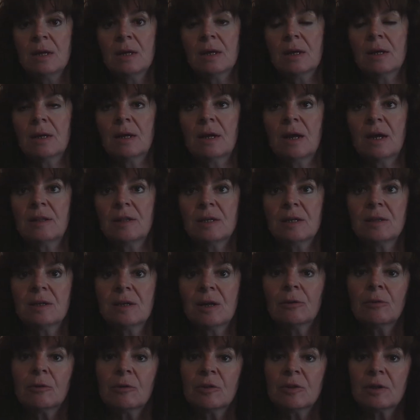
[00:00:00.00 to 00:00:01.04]
I think
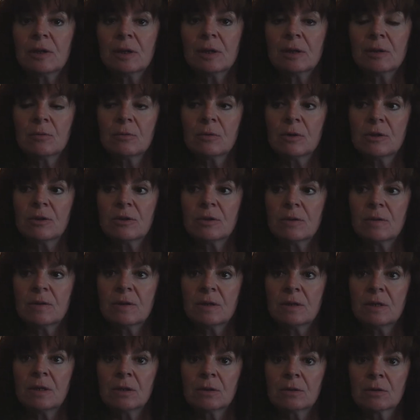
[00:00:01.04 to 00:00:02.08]
the other thing with
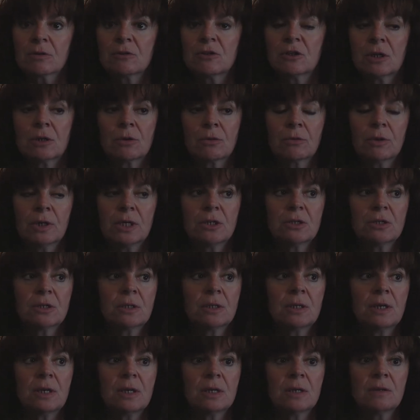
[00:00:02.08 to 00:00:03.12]
the younger
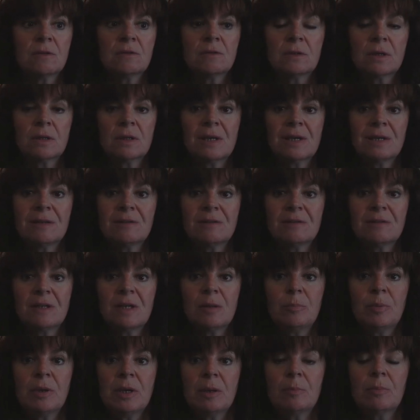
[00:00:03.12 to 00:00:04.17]
generation is they
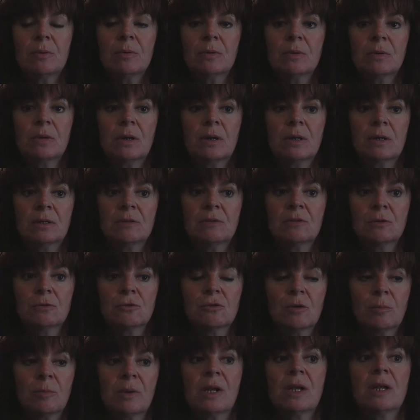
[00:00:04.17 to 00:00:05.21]
see people on
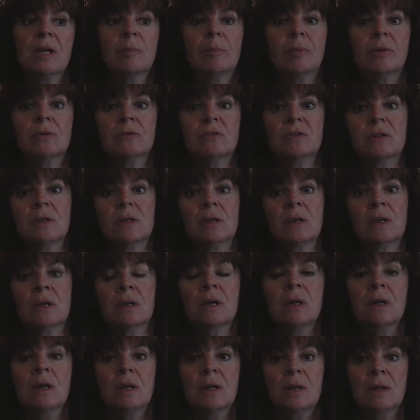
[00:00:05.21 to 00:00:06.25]
social media posting
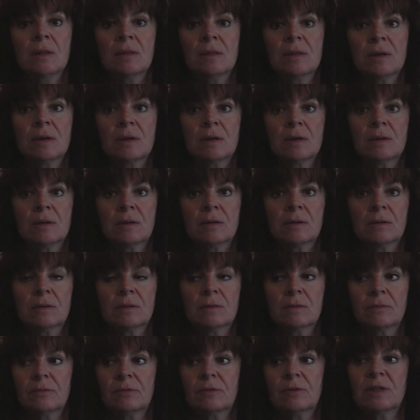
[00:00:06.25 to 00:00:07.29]
their
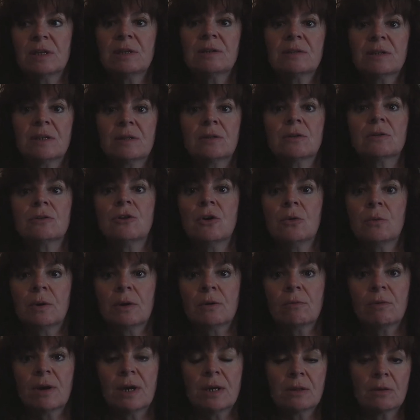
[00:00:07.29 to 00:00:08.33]
things that they're
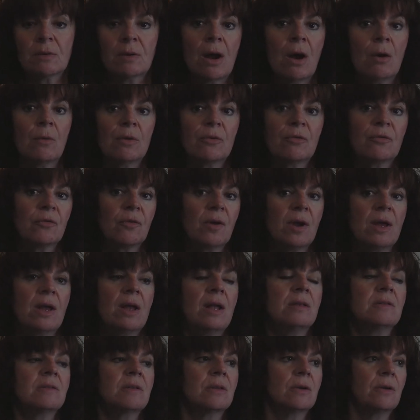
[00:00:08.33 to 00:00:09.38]
doing, right? They're out with
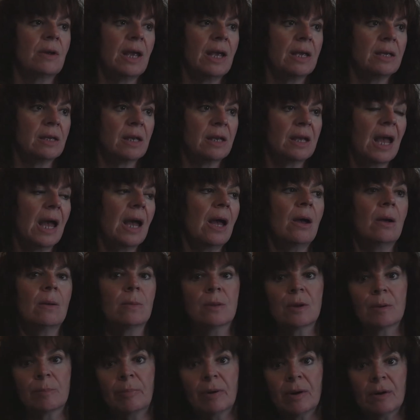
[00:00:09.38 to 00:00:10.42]
friends and they're hanging out
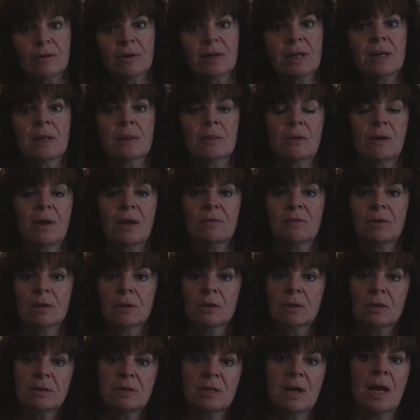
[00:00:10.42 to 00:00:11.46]
and they're partying and they're having a
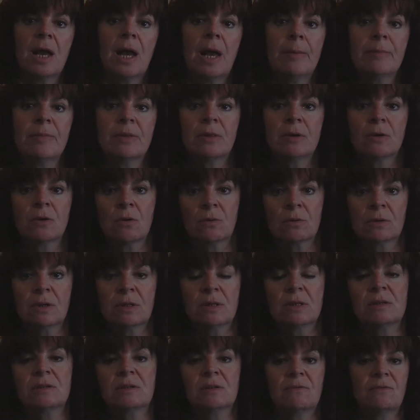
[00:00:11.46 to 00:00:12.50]
good time and they're going to
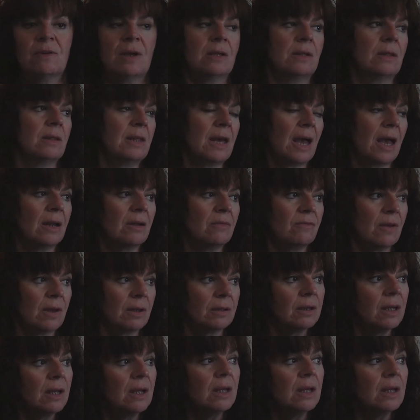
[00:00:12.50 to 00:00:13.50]
this event and that event.